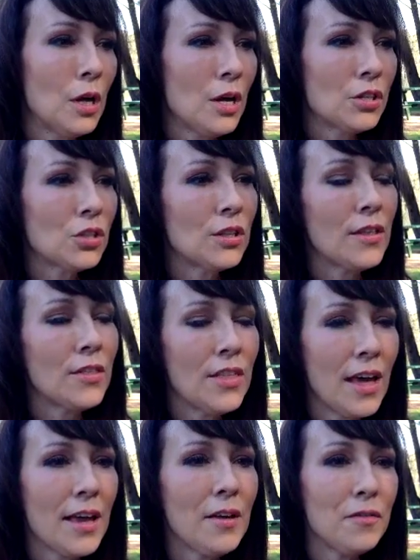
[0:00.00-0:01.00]
so that
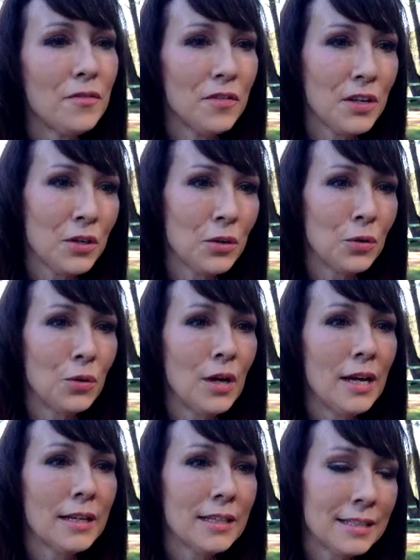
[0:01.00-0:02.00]
they feel
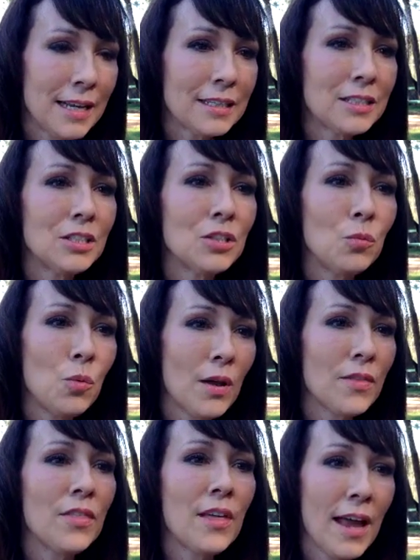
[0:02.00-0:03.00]
connected to what
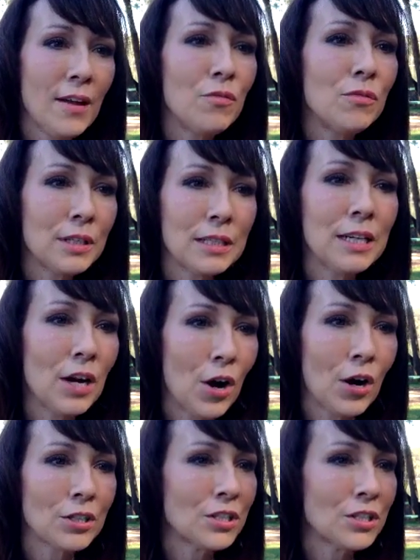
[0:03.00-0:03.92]
they really are,